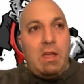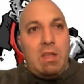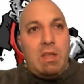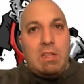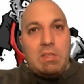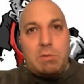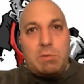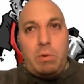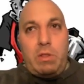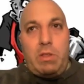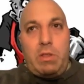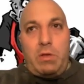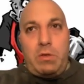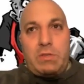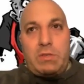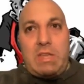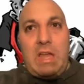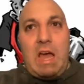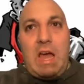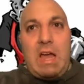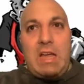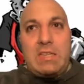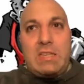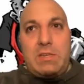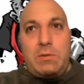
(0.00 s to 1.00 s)
it's one of those
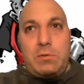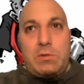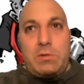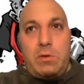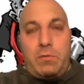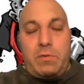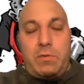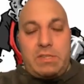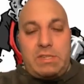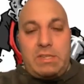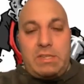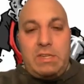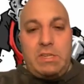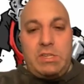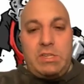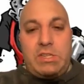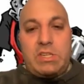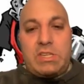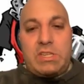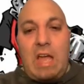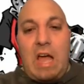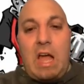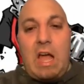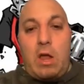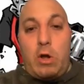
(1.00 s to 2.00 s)
guys. He was overseas, just
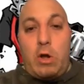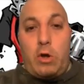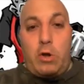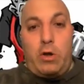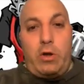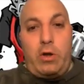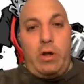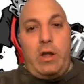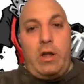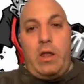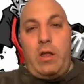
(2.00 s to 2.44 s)
got hurt.